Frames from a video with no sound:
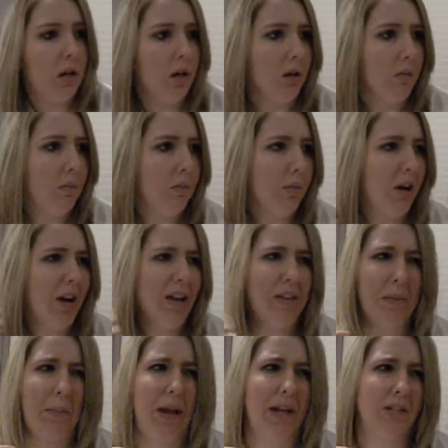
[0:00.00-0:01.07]

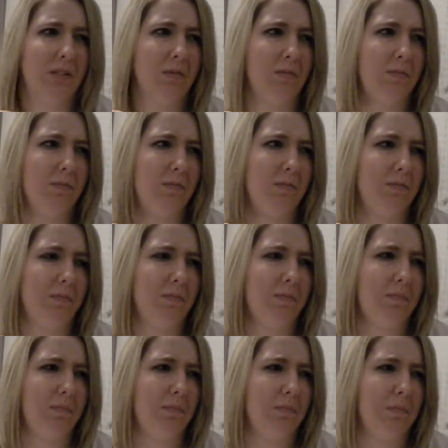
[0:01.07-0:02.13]
Probably the past
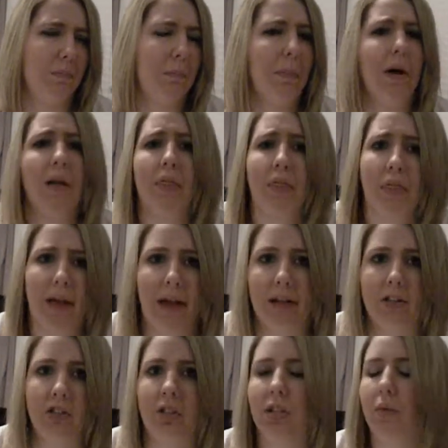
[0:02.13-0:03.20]
month,
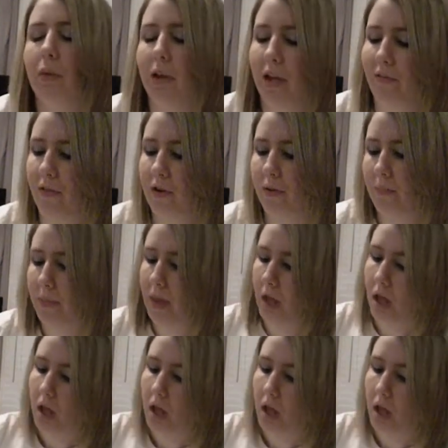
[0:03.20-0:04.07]
actually, whatever.